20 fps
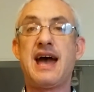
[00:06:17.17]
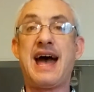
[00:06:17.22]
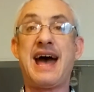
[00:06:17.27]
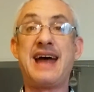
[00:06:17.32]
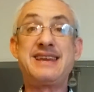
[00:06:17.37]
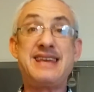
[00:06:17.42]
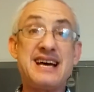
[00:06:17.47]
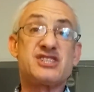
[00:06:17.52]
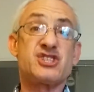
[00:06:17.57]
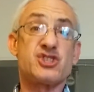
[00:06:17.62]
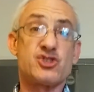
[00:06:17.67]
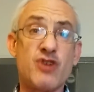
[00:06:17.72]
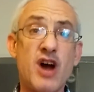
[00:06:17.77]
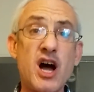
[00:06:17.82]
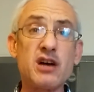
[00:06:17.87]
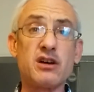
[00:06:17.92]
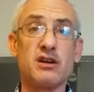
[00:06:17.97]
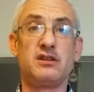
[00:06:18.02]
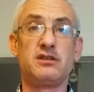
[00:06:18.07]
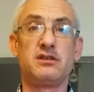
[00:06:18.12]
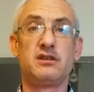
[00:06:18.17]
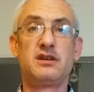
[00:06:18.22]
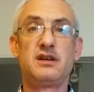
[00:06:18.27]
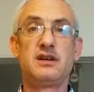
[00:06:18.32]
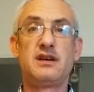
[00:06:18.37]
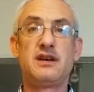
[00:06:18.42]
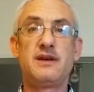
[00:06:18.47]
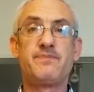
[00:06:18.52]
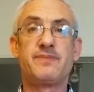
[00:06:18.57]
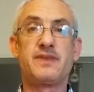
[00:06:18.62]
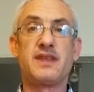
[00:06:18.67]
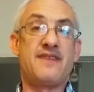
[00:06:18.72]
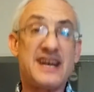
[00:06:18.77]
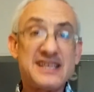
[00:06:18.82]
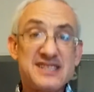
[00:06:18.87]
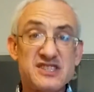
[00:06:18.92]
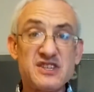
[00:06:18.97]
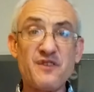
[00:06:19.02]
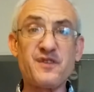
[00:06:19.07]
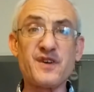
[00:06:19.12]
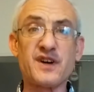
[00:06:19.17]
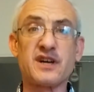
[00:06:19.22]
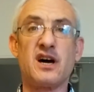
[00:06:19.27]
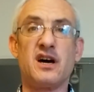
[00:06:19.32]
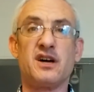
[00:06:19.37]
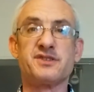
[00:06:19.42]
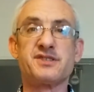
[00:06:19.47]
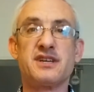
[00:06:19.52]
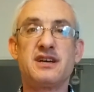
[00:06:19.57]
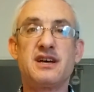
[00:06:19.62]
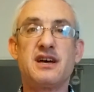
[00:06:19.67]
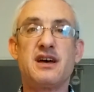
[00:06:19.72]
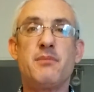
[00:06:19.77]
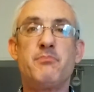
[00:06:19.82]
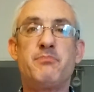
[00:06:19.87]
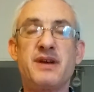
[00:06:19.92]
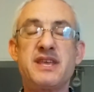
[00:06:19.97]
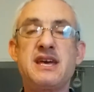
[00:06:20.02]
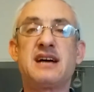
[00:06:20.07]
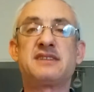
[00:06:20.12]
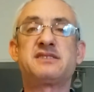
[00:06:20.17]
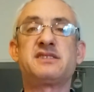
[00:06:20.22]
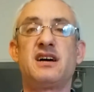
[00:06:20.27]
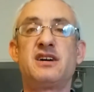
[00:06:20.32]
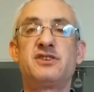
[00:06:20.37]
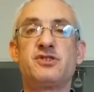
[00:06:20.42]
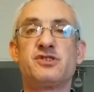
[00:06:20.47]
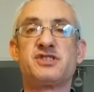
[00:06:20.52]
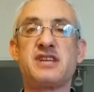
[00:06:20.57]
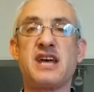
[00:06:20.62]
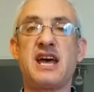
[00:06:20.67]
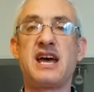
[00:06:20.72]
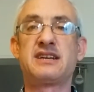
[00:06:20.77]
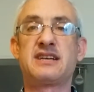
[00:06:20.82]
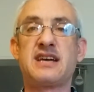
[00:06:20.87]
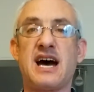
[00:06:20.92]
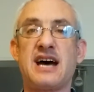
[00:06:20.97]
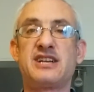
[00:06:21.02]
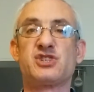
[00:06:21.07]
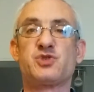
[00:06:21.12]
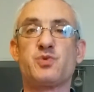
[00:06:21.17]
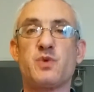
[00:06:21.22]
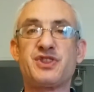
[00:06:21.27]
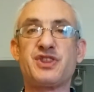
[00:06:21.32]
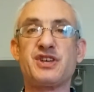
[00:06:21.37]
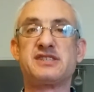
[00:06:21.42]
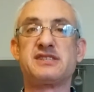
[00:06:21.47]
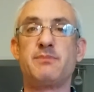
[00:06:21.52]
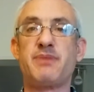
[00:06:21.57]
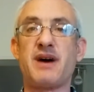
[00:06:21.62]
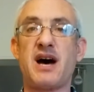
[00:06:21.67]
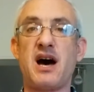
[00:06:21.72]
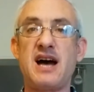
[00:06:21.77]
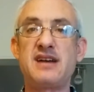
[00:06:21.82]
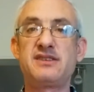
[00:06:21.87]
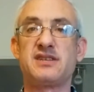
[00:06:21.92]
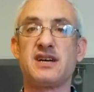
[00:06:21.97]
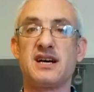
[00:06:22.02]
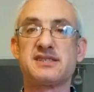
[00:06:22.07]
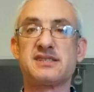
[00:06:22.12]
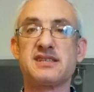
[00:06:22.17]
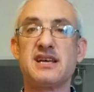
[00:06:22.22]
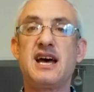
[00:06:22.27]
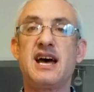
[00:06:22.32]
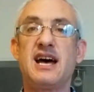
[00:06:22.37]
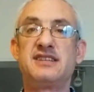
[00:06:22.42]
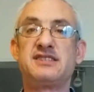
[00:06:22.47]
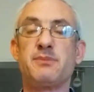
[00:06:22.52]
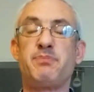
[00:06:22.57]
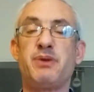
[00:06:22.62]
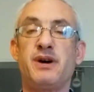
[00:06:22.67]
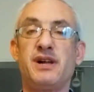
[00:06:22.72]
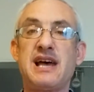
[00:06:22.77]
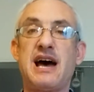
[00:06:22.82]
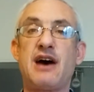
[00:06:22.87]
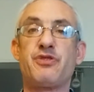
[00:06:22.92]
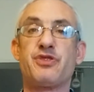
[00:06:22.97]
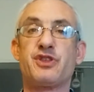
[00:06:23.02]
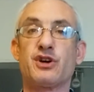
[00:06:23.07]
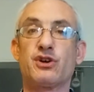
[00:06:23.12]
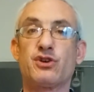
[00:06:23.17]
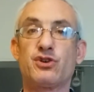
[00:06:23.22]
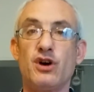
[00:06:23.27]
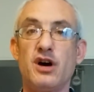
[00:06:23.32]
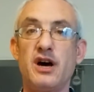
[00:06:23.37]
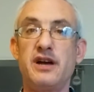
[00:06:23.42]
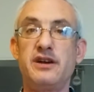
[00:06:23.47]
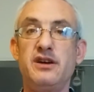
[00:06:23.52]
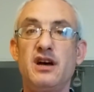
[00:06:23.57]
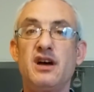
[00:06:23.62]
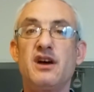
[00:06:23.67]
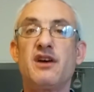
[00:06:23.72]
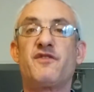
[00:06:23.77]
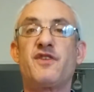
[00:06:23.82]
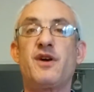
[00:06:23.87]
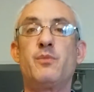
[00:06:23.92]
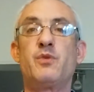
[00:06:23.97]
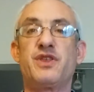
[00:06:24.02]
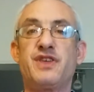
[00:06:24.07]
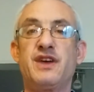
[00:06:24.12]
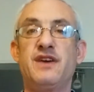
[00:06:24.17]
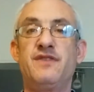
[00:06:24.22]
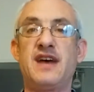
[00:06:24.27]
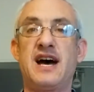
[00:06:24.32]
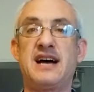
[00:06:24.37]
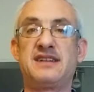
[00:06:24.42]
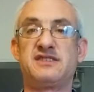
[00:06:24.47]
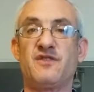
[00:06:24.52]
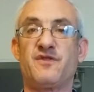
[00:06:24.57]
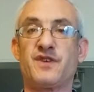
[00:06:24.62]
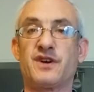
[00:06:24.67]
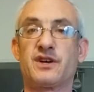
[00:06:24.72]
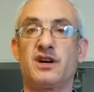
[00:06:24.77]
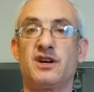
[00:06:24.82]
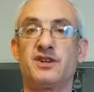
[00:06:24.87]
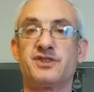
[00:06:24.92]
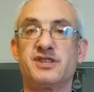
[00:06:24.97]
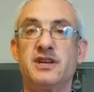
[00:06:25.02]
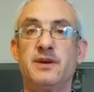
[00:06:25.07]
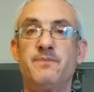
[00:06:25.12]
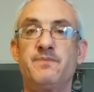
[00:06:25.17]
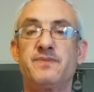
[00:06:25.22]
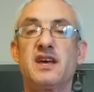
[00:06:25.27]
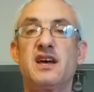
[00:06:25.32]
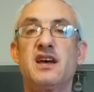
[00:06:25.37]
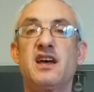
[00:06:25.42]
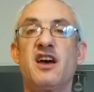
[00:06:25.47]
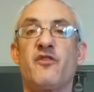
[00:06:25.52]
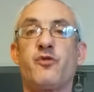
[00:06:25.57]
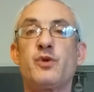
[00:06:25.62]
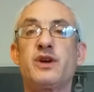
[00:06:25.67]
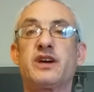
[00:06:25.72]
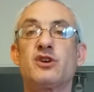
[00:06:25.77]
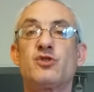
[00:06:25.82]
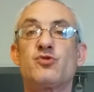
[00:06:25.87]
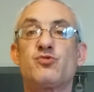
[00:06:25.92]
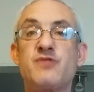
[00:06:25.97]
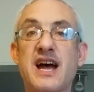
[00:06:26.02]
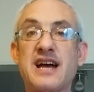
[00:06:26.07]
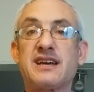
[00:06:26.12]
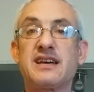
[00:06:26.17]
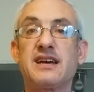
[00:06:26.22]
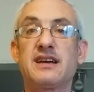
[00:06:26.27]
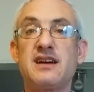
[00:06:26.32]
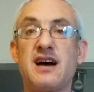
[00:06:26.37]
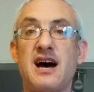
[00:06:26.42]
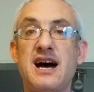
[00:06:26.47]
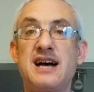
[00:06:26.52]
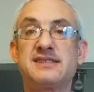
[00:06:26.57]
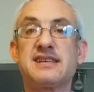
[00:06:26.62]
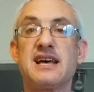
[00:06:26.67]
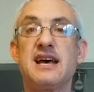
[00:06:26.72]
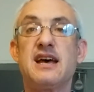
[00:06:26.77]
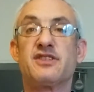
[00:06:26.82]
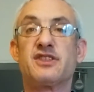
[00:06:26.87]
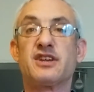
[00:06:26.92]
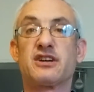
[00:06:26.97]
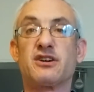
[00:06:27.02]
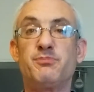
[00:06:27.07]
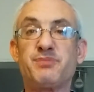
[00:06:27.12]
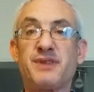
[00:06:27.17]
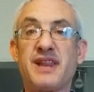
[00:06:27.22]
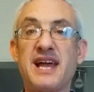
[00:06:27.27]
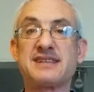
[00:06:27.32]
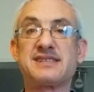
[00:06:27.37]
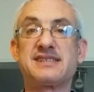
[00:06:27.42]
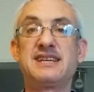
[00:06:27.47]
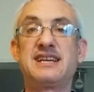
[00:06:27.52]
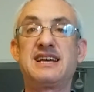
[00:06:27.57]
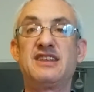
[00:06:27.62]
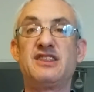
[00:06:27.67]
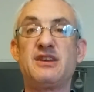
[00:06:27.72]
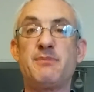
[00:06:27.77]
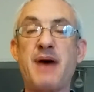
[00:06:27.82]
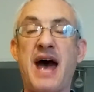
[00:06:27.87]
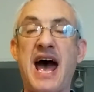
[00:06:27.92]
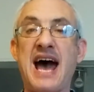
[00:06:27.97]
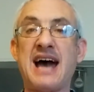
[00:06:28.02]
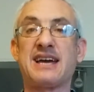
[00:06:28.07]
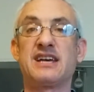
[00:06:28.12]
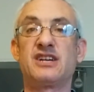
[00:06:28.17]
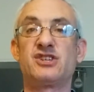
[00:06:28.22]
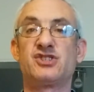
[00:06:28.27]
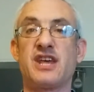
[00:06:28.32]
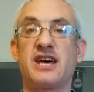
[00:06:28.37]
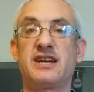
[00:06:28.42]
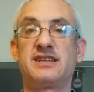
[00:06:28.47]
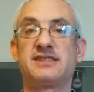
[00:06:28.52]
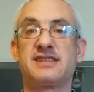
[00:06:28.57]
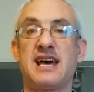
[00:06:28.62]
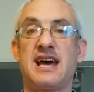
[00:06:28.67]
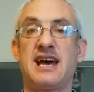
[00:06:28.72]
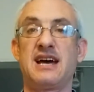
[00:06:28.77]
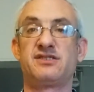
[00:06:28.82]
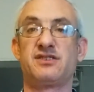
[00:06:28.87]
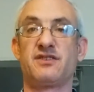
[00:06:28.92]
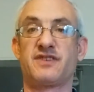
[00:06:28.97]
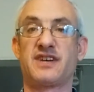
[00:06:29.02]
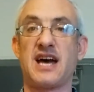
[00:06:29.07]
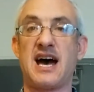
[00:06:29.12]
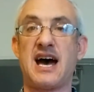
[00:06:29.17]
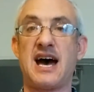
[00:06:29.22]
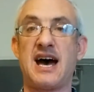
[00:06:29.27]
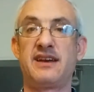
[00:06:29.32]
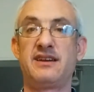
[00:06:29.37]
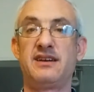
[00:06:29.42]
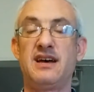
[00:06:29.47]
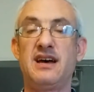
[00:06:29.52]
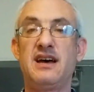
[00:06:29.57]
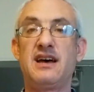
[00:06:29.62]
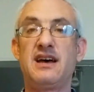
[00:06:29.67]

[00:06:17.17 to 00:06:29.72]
and yes, struggle. And that's difficult, but yet to understand God is with us and behind us, and to pull out the good from within that difficulty. If we could recognize the complexity and the package that is the hands of God,